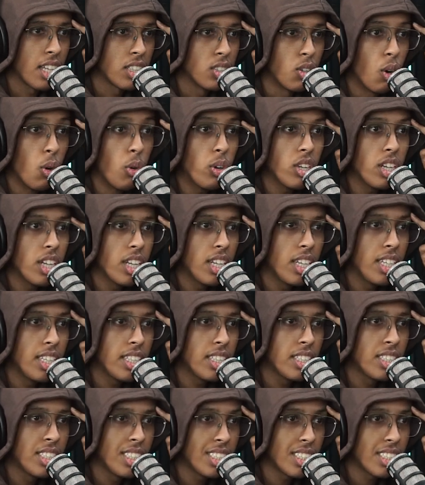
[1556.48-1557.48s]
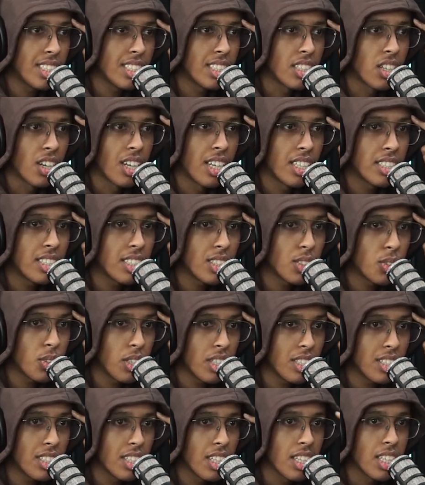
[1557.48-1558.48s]
the only reason they're listening to
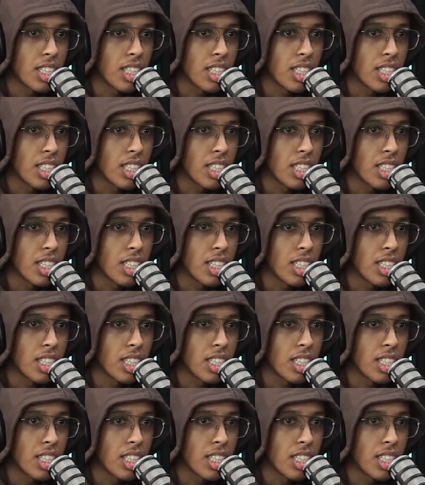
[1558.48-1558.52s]
it